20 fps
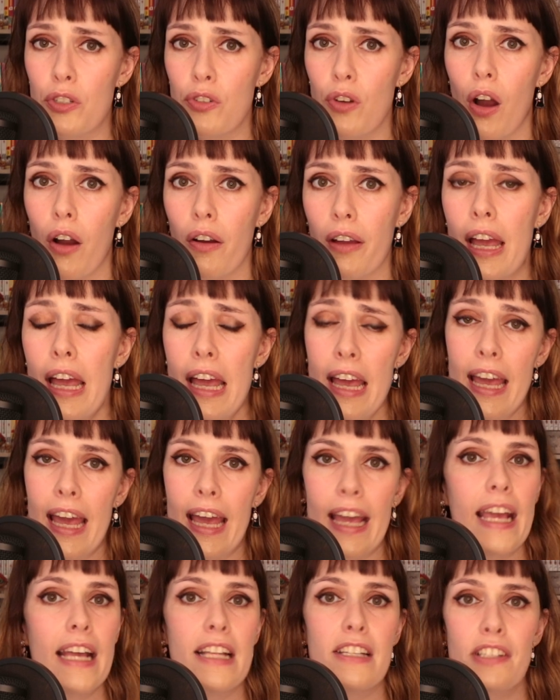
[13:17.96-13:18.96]
strong,
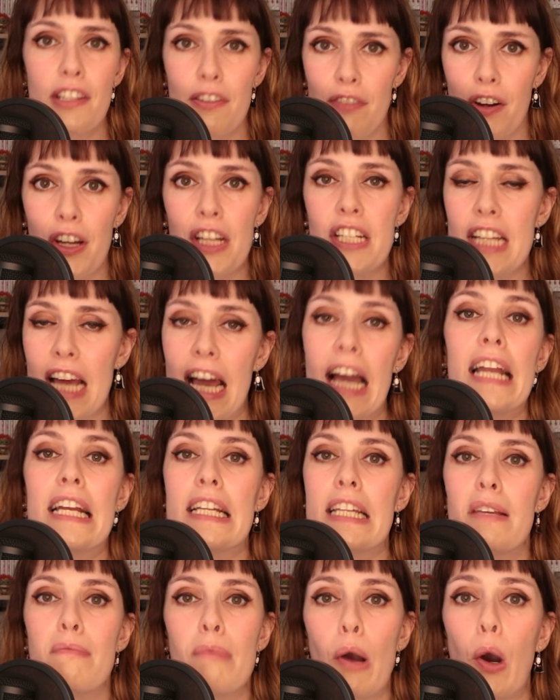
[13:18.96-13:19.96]
against a very tiny